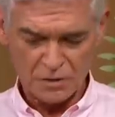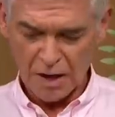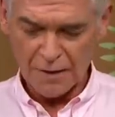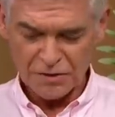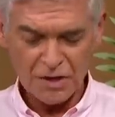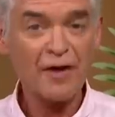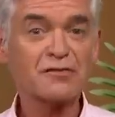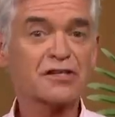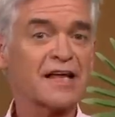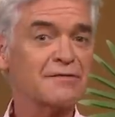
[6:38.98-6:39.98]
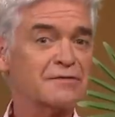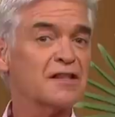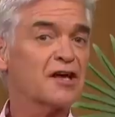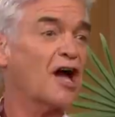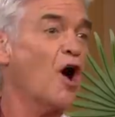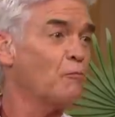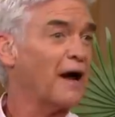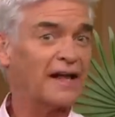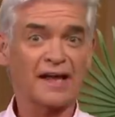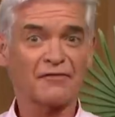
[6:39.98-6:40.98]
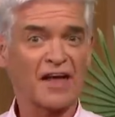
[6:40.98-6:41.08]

So I'm, so I'm just okay. in the coal bucket.